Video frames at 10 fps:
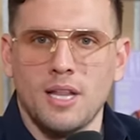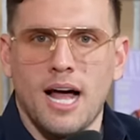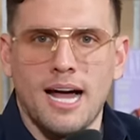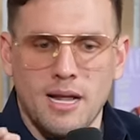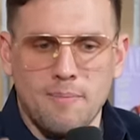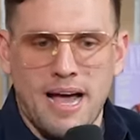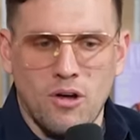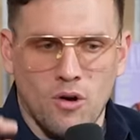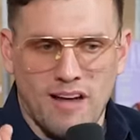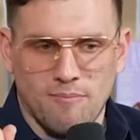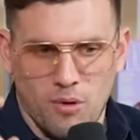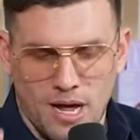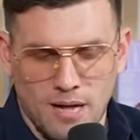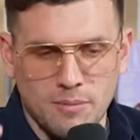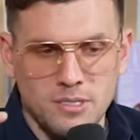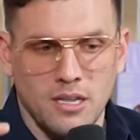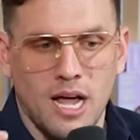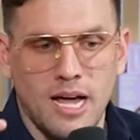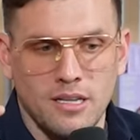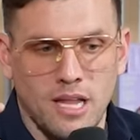lot about or have problems a
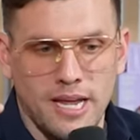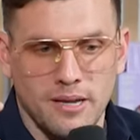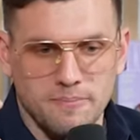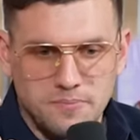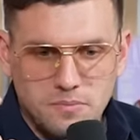lot like